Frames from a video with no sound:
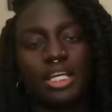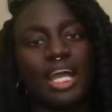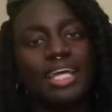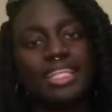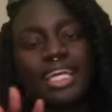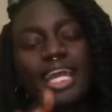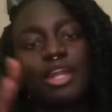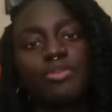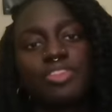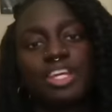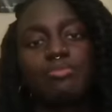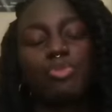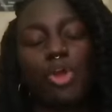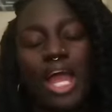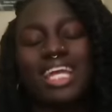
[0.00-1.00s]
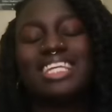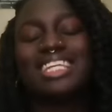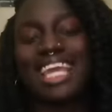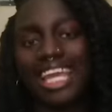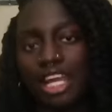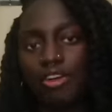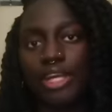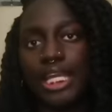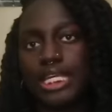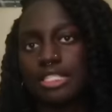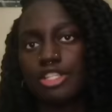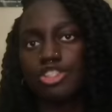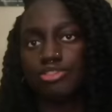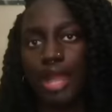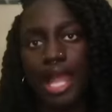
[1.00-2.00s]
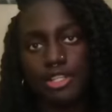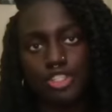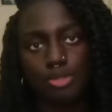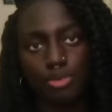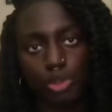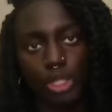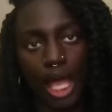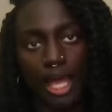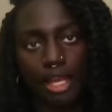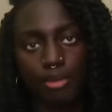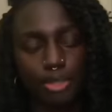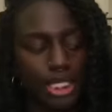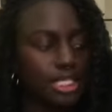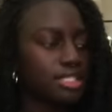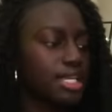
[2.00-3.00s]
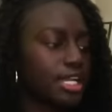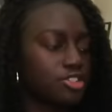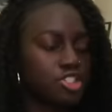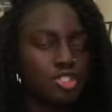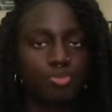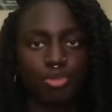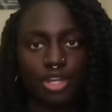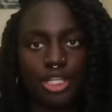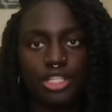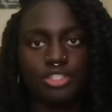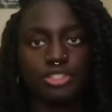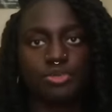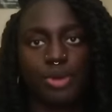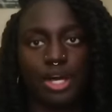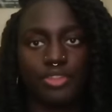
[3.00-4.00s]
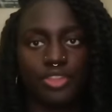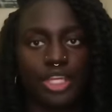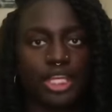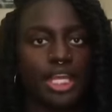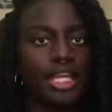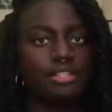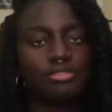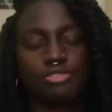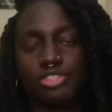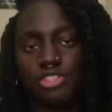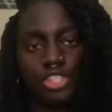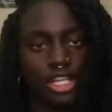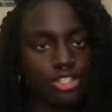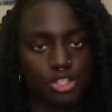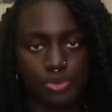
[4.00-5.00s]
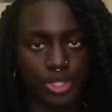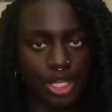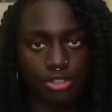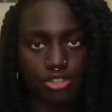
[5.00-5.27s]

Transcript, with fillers: And like, I don't think Mariah Carey is a tragic mulatta because yeah, she's pretty, she's wealthy, and she shades you without